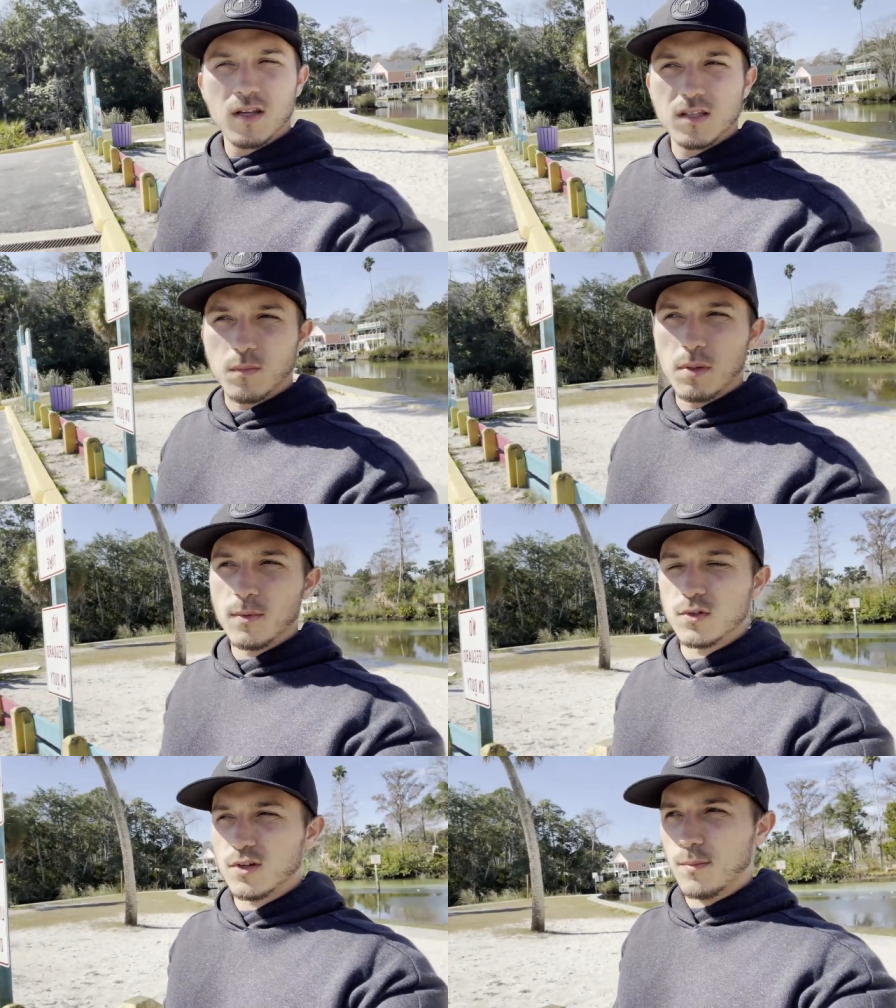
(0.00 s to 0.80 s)
It's where
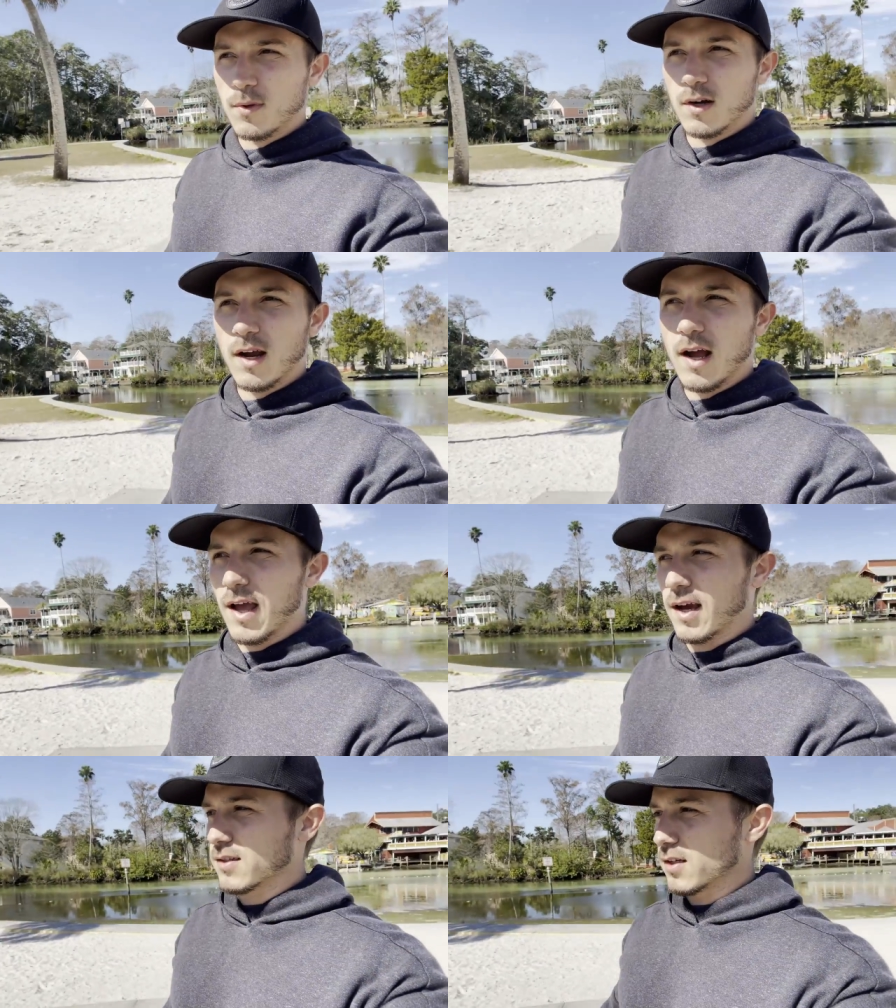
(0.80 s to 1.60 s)
people drop their
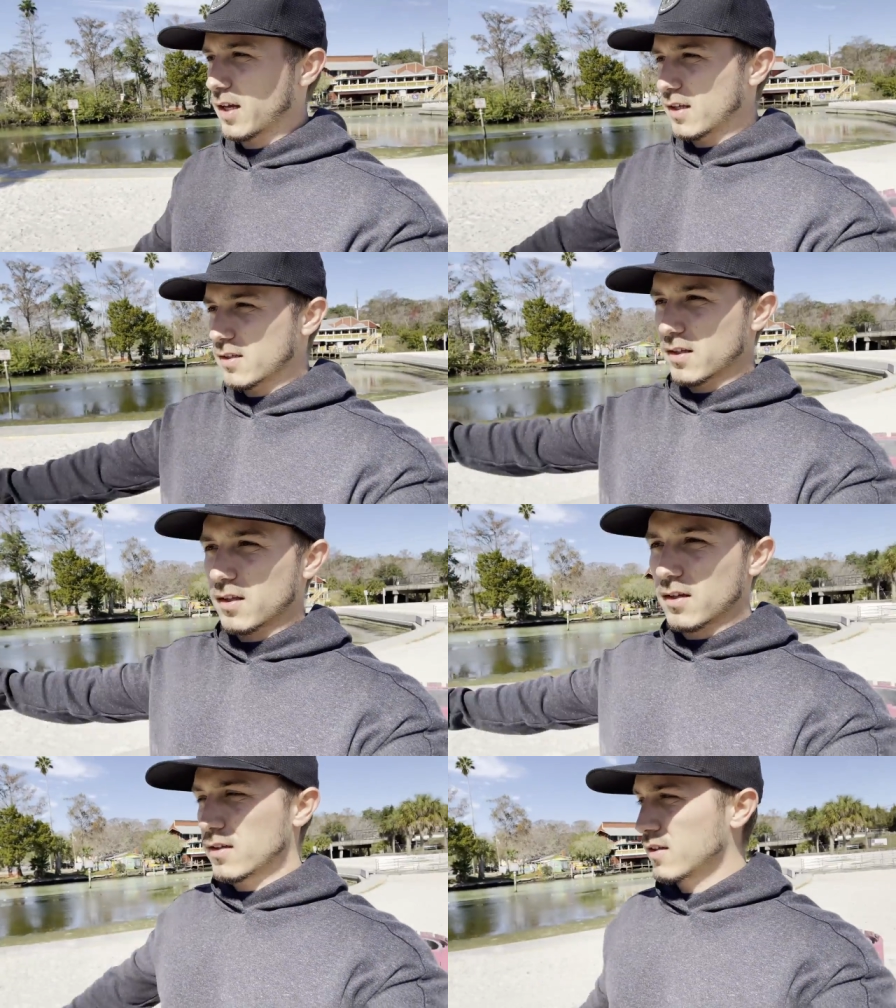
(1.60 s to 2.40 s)
kayaks to get into
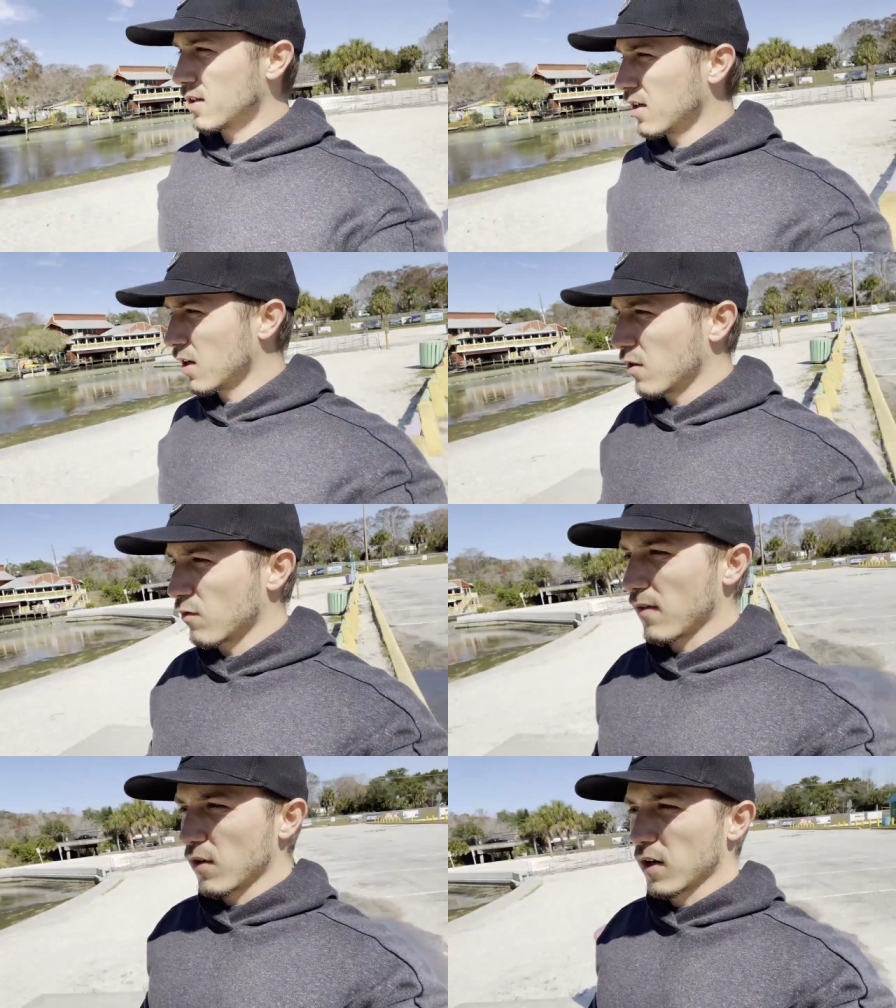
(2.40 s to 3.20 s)
the
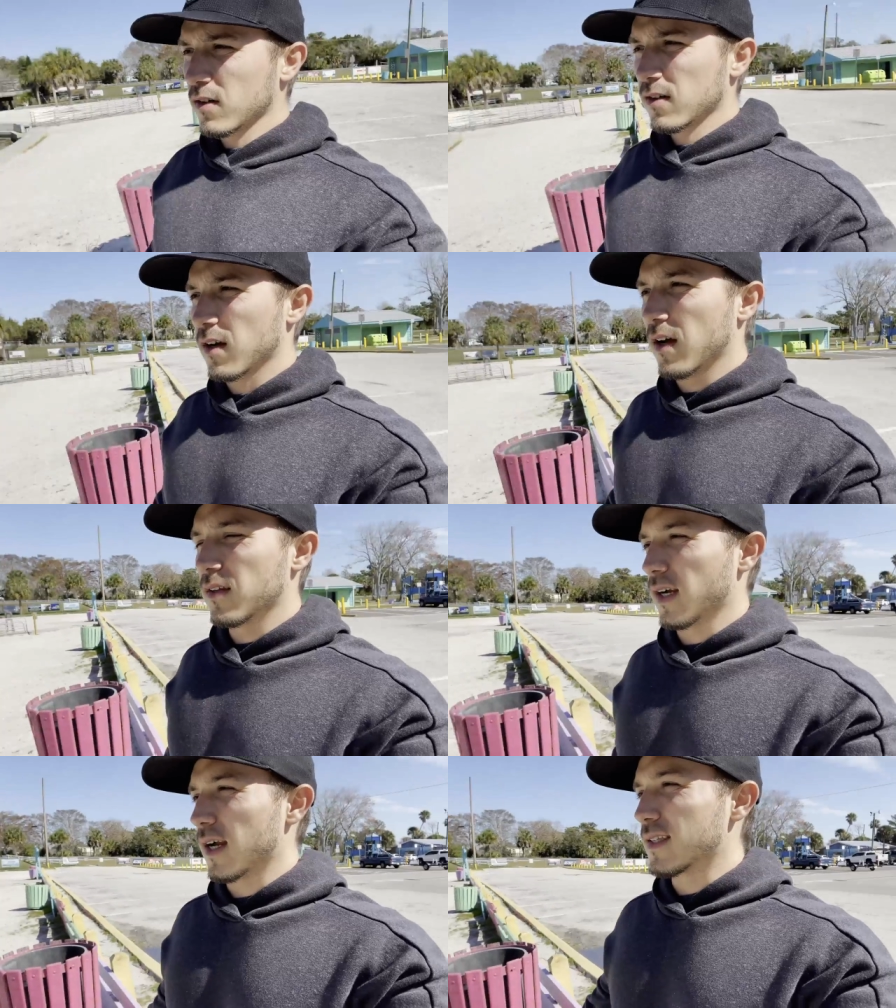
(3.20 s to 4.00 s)
river. Uh,
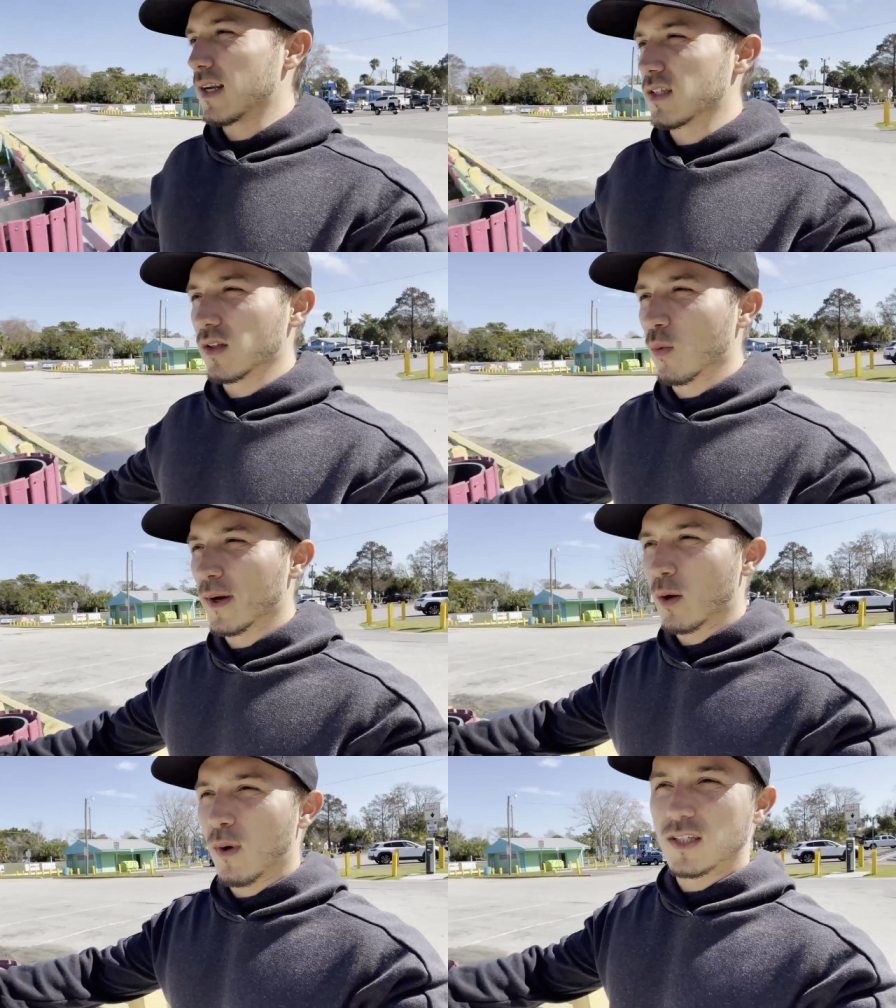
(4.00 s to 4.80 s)
like I said, it's on the
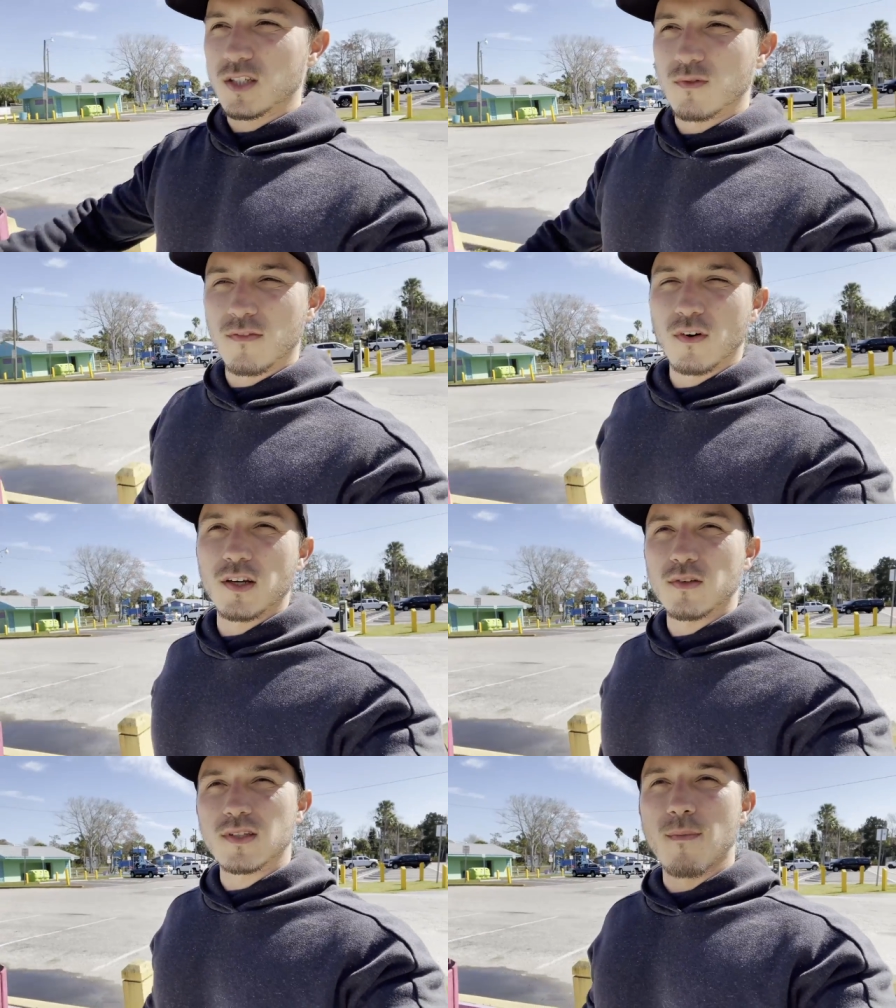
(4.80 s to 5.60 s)
Weeki Wachee River.
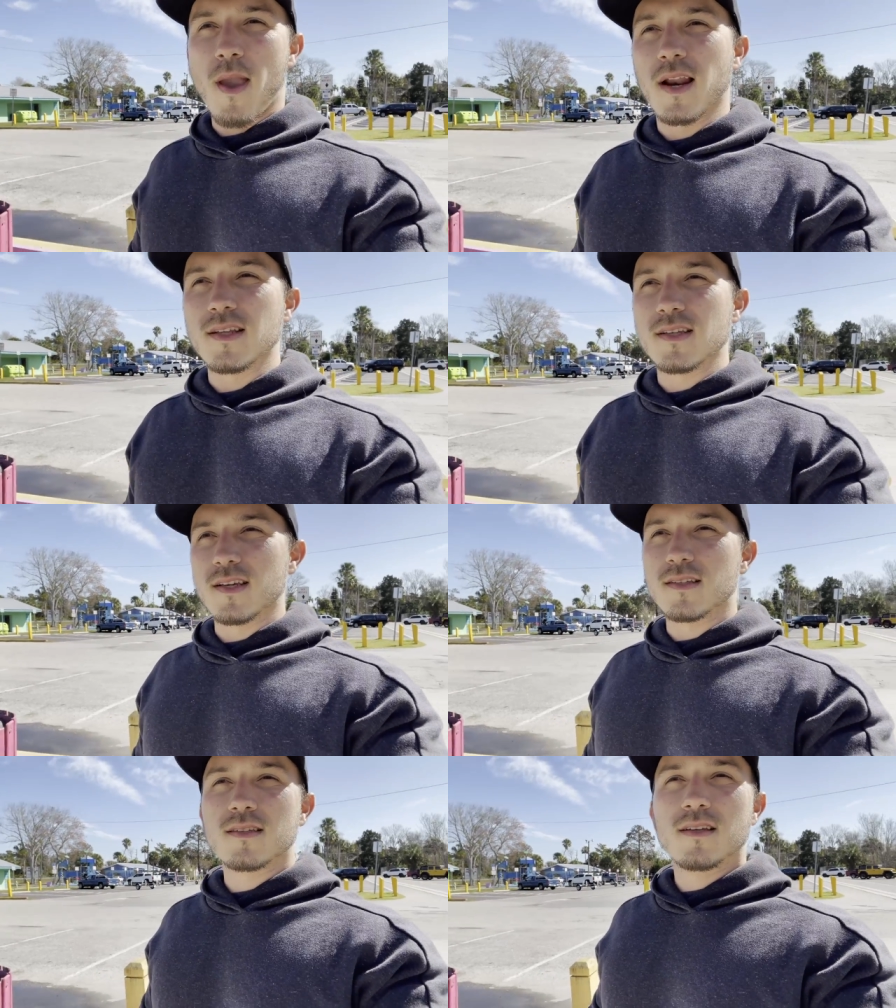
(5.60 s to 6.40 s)
You'll see
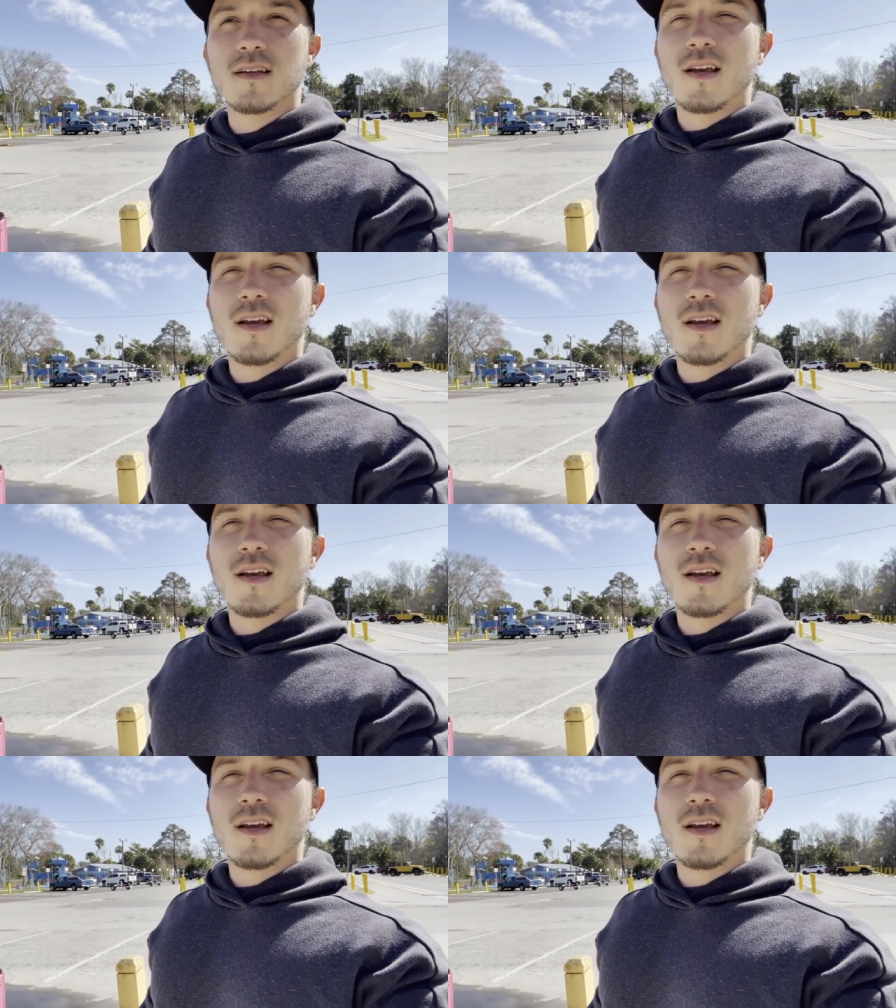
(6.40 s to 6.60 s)
manatees.